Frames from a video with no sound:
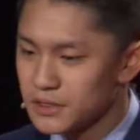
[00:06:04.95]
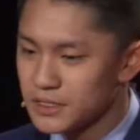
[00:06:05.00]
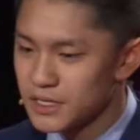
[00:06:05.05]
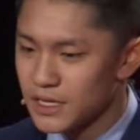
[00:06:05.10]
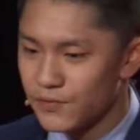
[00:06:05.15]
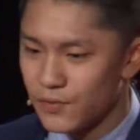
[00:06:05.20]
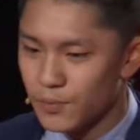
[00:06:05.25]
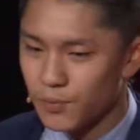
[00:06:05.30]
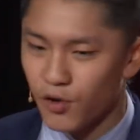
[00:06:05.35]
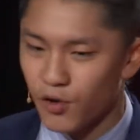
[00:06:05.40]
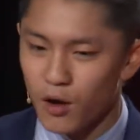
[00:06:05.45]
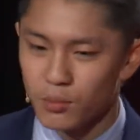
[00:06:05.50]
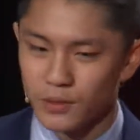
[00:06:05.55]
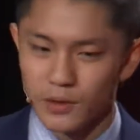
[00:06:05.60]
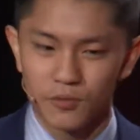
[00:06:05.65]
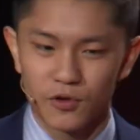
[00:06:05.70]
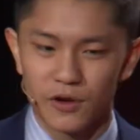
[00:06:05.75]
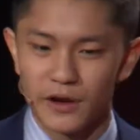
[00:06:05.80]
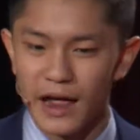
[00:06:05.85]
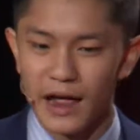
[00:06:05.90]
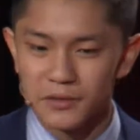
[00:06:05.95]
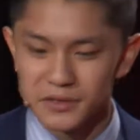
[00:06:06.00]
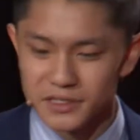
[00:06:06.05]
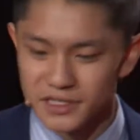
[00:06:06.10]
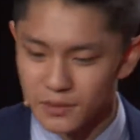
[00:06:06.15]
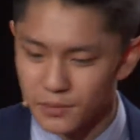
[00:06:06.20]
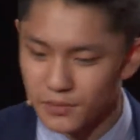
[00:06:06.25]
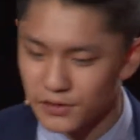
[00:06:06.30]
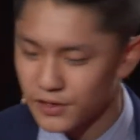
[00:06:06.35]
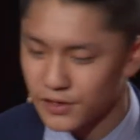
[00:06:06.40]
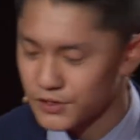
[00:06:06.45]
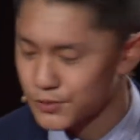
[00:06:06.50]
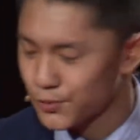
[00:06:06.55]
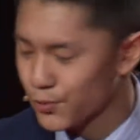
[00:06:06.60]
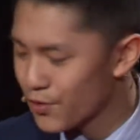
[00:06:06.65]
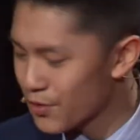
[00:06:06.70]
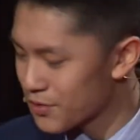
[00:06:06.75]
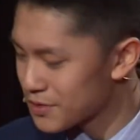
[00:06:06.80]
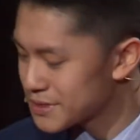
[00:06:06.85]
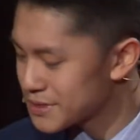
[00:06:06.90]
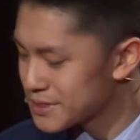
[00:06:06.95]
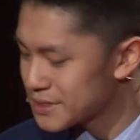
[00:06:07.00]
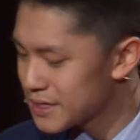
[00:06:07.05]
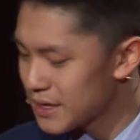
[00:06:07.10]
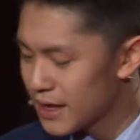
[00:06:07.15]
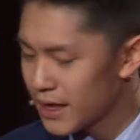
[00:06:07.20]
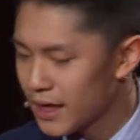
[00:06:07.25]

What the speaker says: to even probably pronounce some of these words.